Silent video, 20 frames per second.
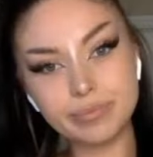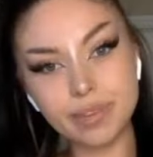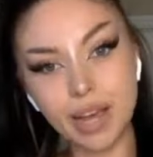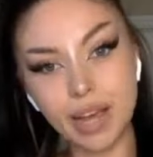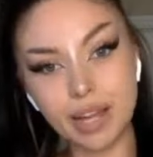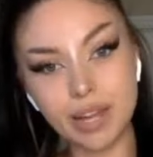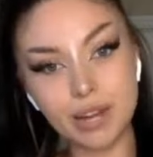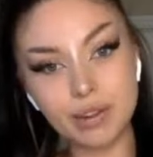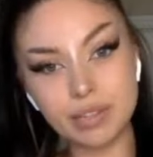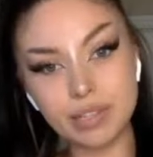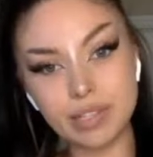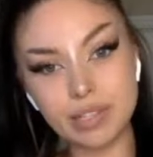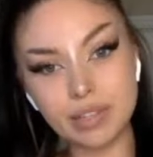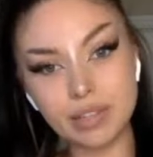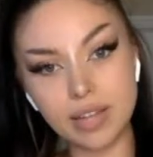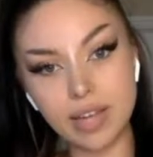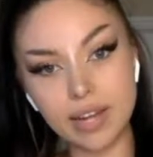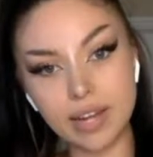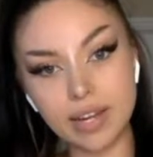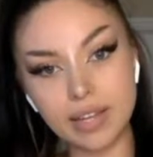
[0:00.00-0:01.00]
I know, it's the
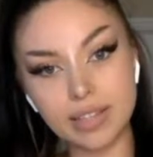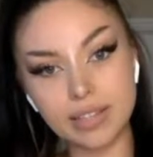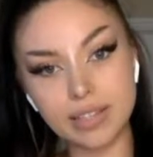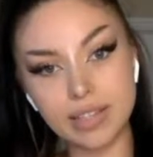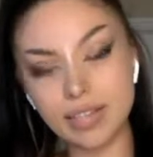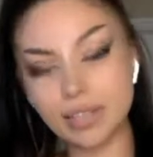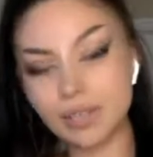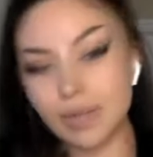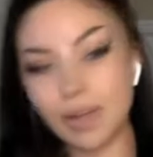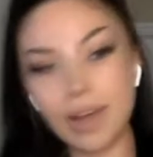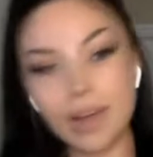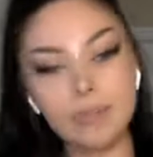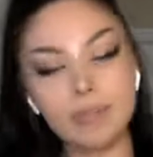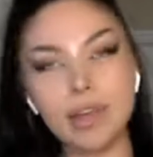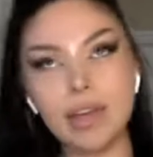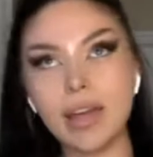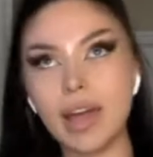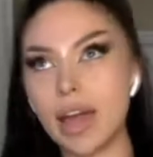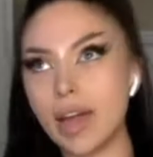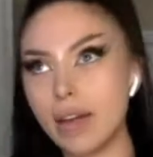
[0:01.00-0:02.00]
lettuce. That's why I'm
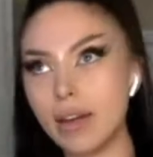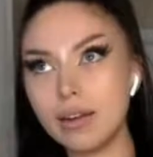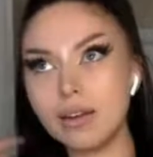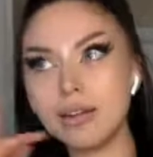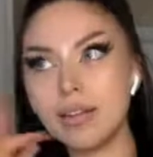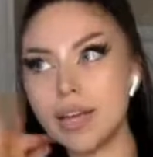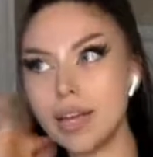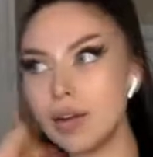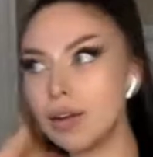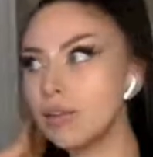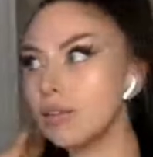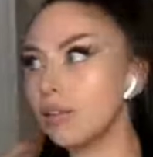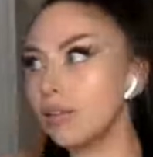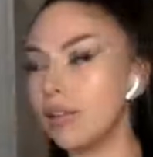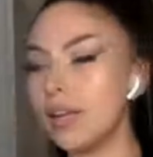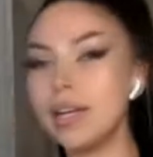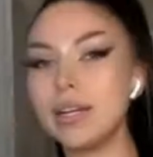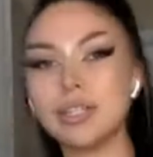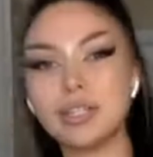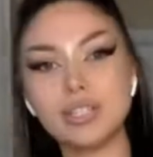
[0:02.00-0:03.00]
I gotta layer on the
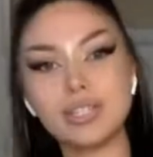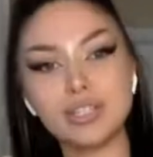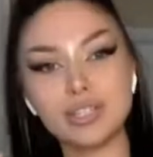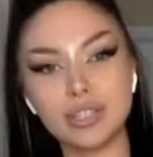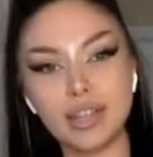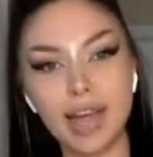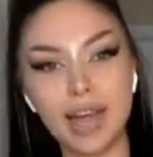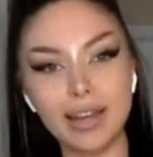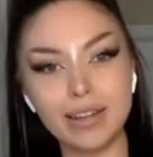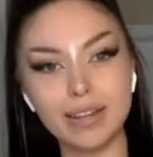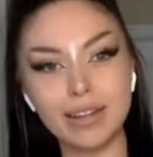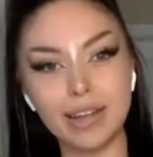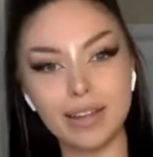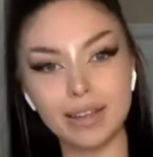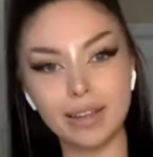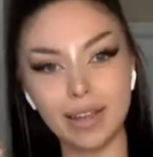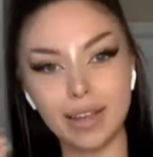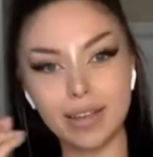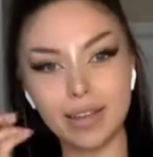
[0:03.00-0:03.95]
lettuce just to add that